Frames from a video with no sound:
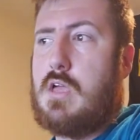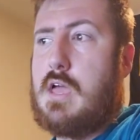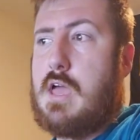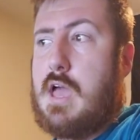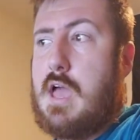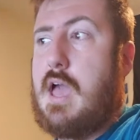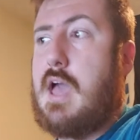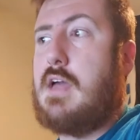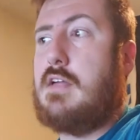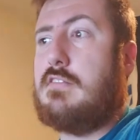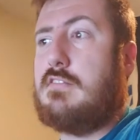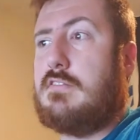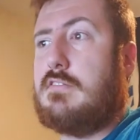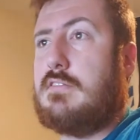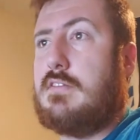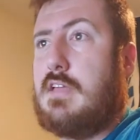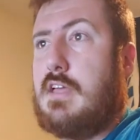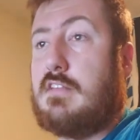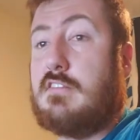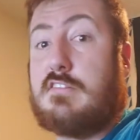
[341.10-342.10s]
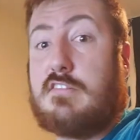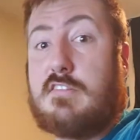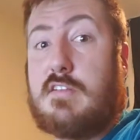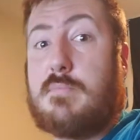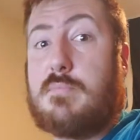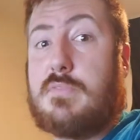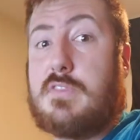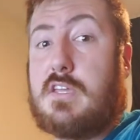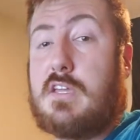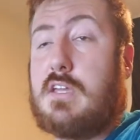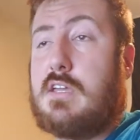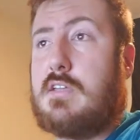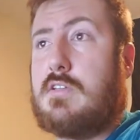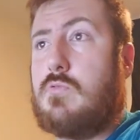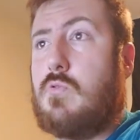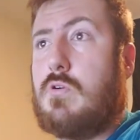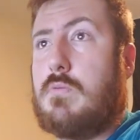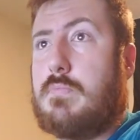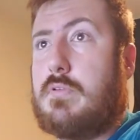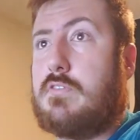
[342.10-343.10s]
as something in
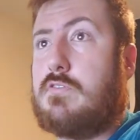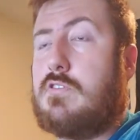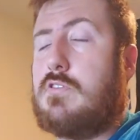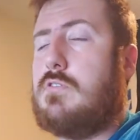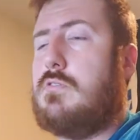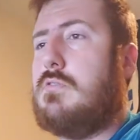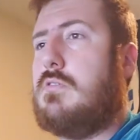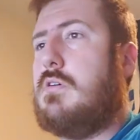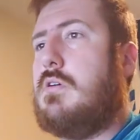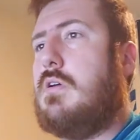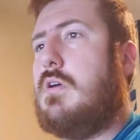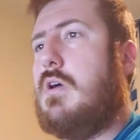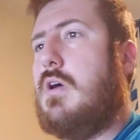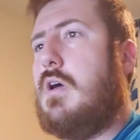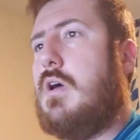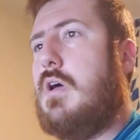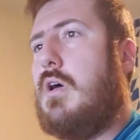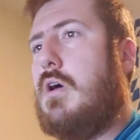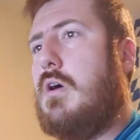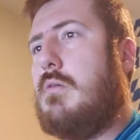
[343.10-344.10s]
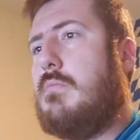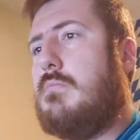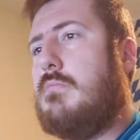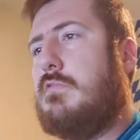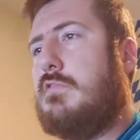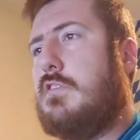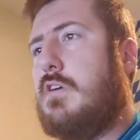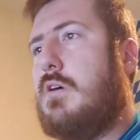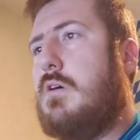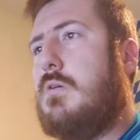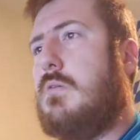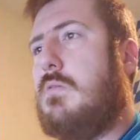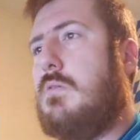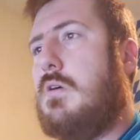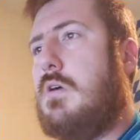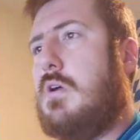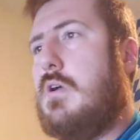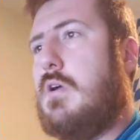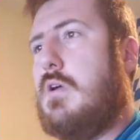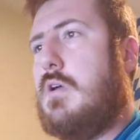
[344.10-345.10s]
your platoon. So
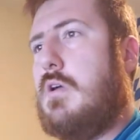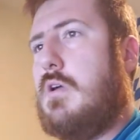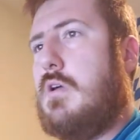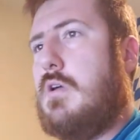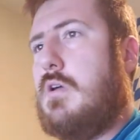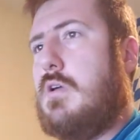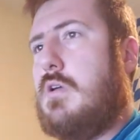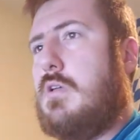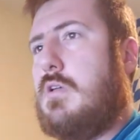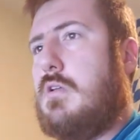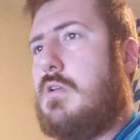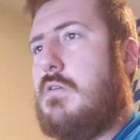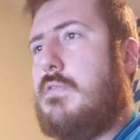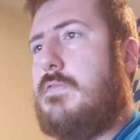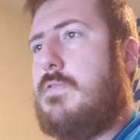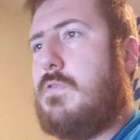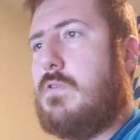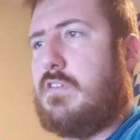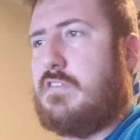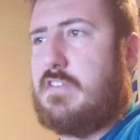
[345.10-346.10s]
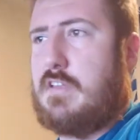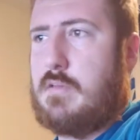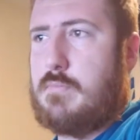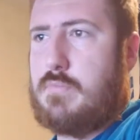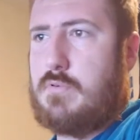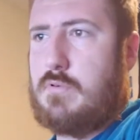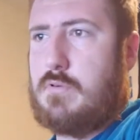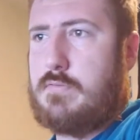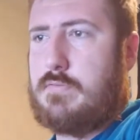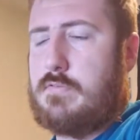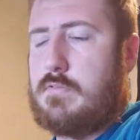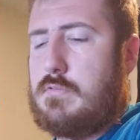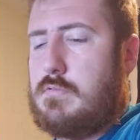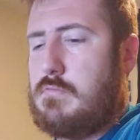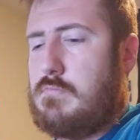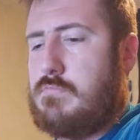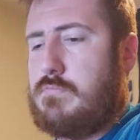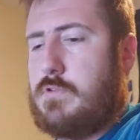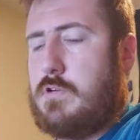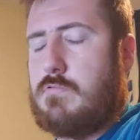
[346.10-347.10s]
for example, if
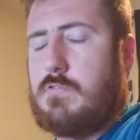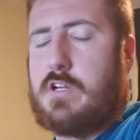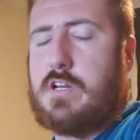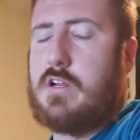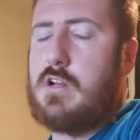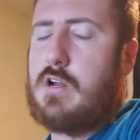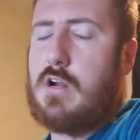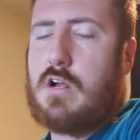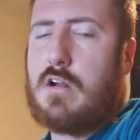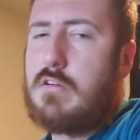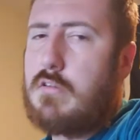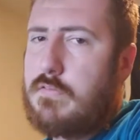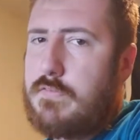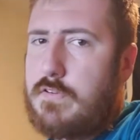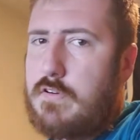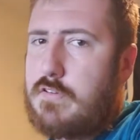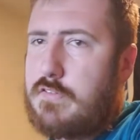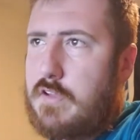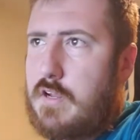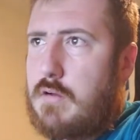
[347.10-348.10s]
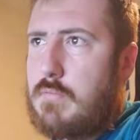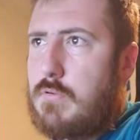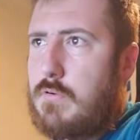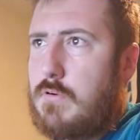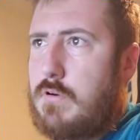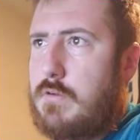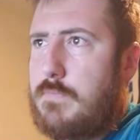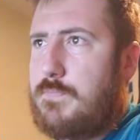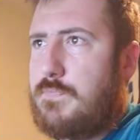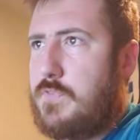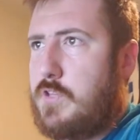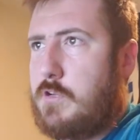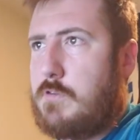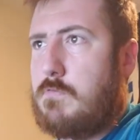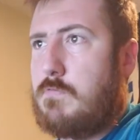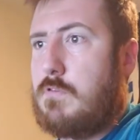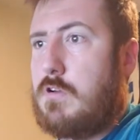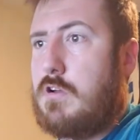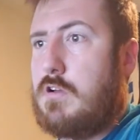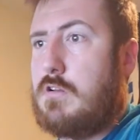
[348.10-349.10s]
you're running 101st Airborne, you can
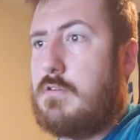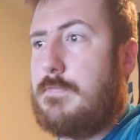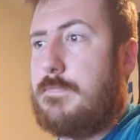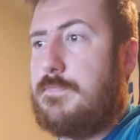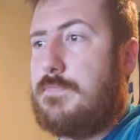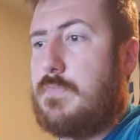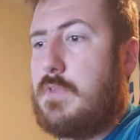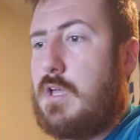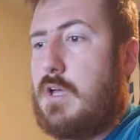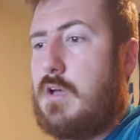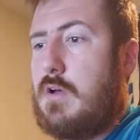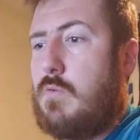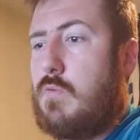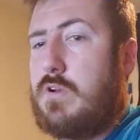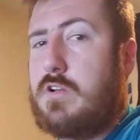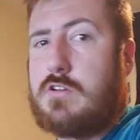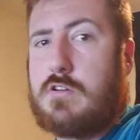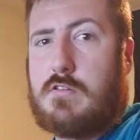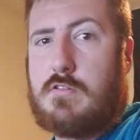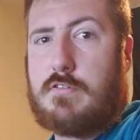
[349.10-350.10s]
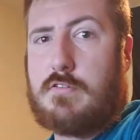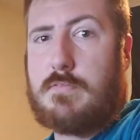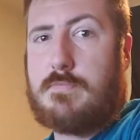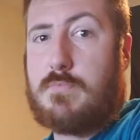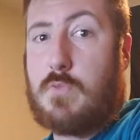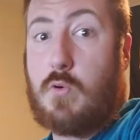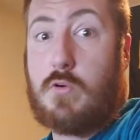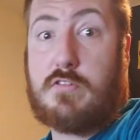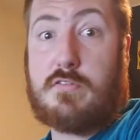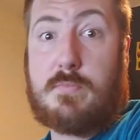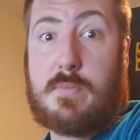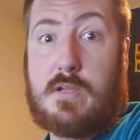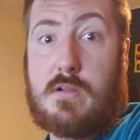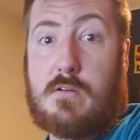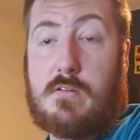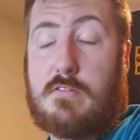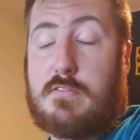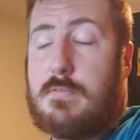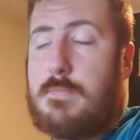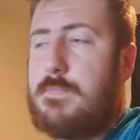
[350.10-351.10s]
run Winters or
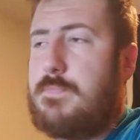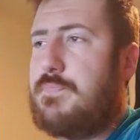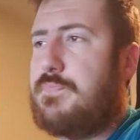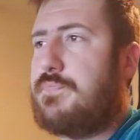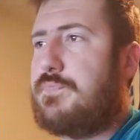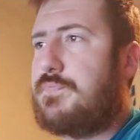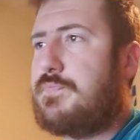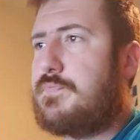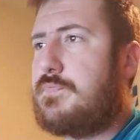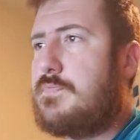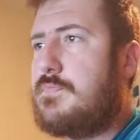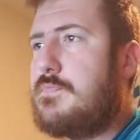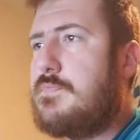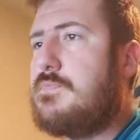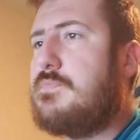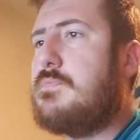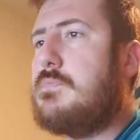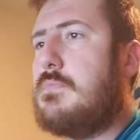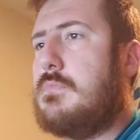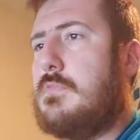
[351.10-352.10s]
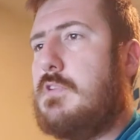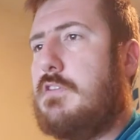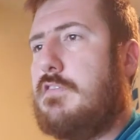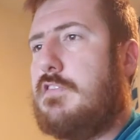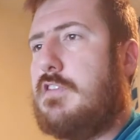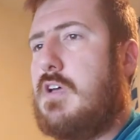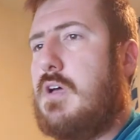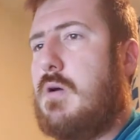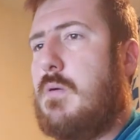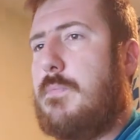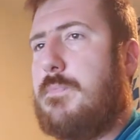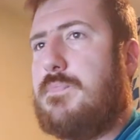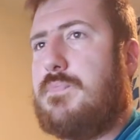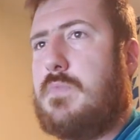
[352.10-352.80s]
Spears. So